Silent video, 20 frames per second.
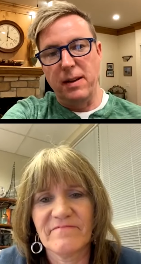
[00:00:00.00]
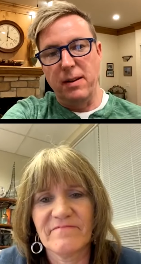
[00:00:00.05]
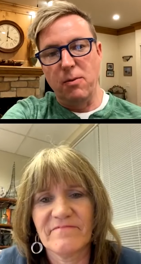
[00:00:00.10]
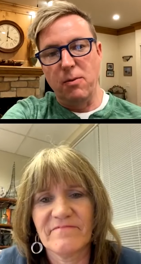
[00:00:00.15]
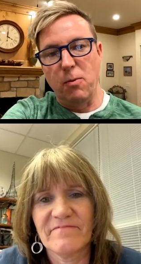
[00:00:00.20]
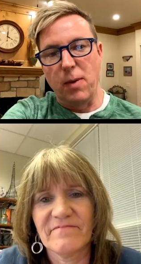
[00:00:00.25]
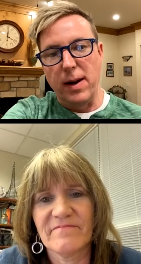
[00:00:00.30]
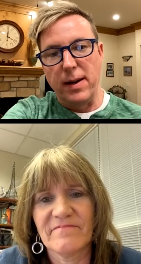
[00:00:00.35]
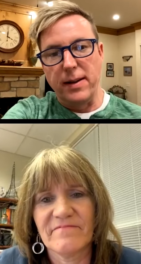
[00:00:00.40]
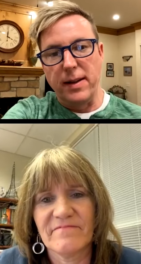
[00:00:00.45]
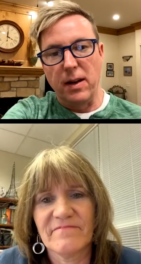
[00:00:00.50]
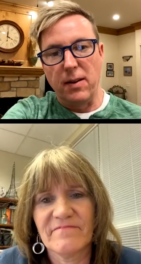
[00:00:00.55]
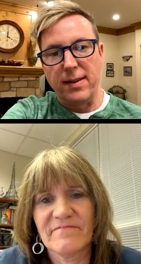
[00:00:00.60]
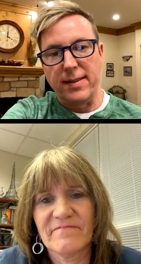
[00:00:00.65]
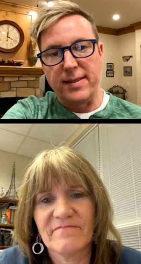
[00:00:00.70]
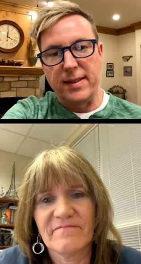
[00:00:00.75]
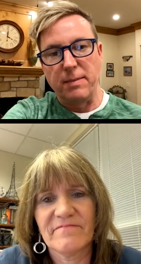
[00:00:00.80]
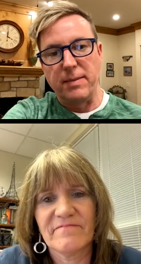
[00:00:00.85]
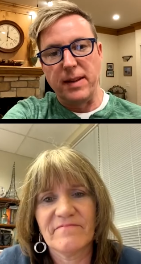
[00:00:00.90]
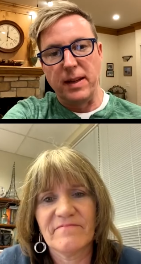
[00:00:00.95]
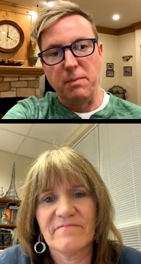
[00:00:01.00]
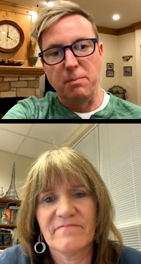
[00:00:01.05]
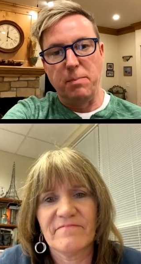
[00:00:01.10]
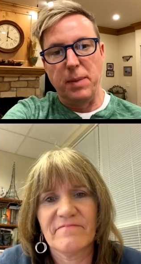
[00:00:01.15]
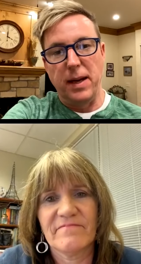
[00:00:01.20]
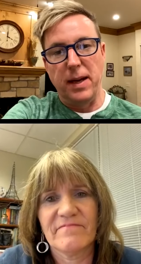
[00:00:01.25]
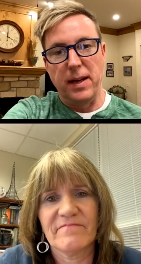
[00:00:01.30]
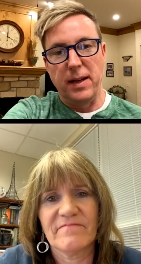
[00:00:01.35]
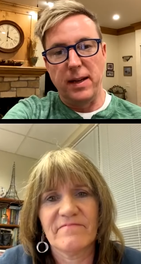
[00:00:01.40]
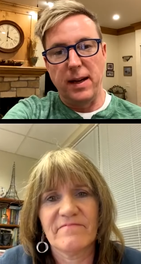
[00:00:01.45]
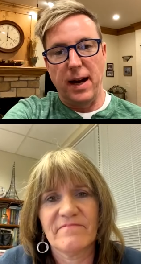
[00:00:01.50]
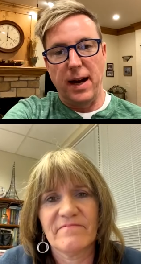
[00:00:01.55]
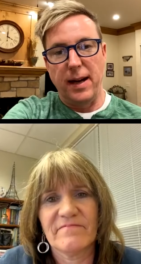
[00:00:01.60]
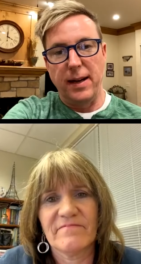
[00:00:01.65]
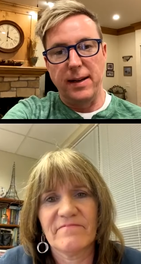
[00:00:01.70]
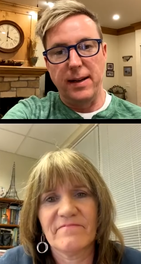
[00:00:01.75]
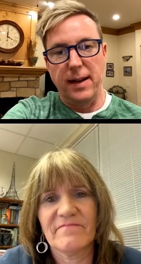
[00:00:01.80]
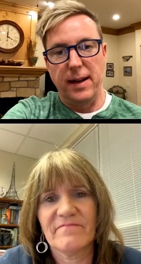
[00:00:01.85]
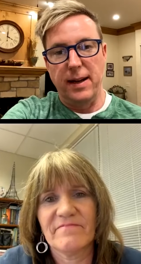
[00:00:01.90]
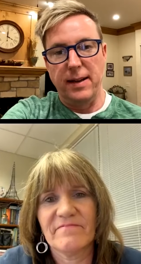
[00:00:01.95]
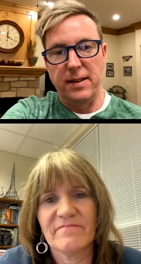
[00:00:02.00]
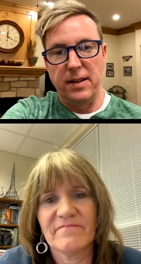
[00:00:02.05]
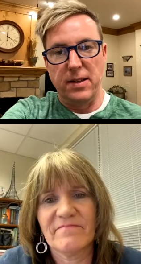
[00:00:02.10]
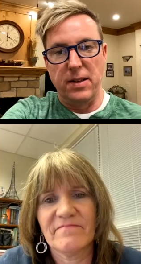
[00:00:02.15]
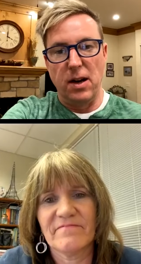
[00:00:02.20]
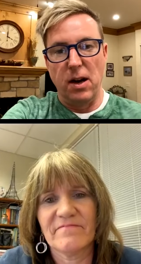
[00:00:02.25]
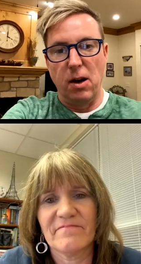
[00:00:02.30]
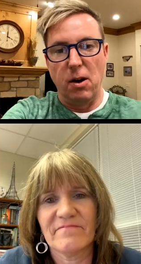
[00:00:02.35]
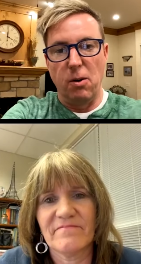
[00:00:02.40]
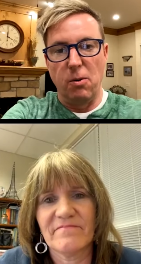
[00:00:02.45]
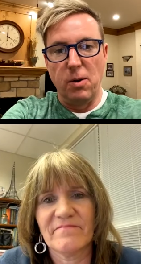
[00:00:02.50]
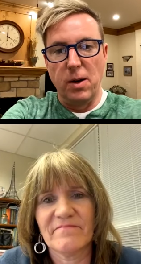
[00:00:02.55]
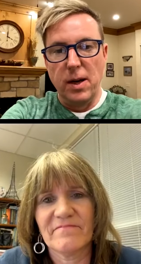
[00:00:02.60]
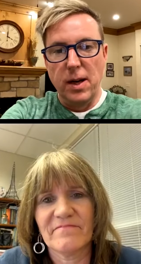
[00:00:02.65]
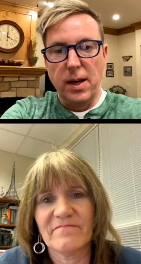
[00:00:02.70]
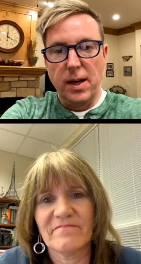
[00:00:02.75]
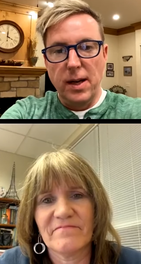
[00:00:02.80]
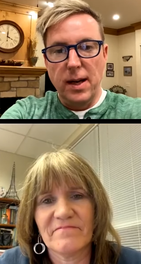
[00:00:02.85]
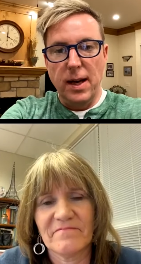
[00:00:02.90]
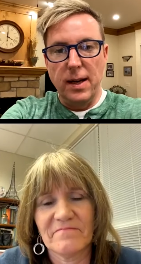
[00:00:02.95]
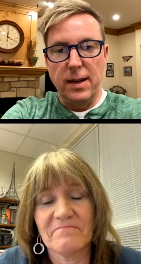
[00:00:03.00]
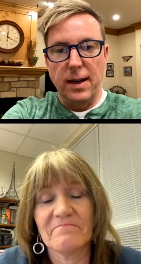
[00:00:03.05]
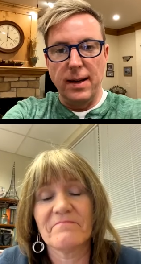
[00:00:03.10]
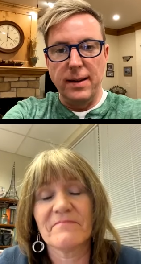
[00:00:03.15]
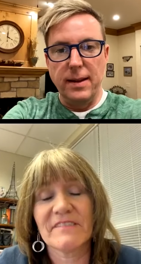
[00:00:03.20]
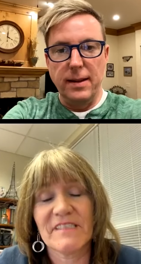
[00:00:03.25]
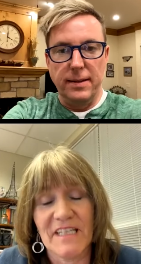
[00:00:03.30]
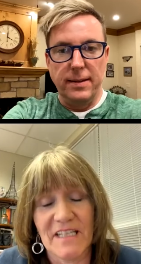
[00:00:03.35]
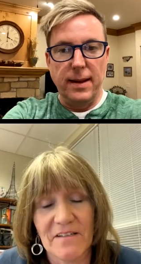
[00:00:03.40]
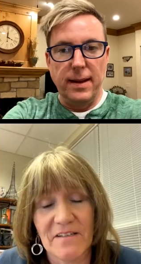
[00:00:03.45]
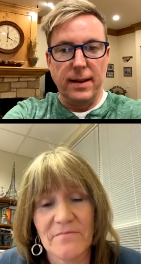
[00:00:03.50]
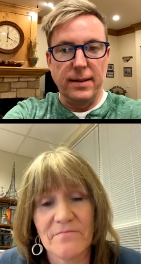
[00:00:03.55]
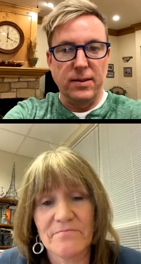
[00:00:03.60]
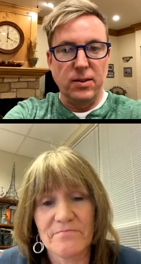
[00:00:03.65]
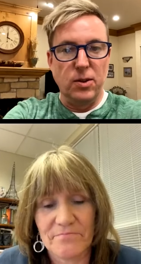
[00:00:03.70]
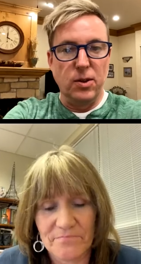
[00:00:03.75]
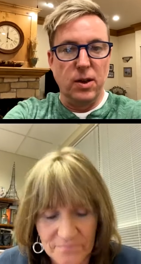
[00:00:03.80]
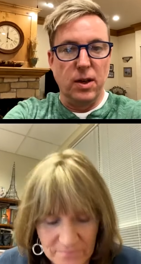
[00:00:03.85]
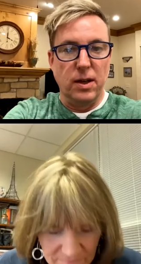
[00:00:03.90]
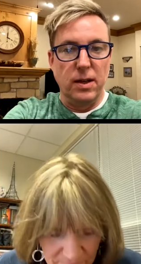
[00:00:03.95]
Speaker 1: when there is something big I need to know and I think that's good.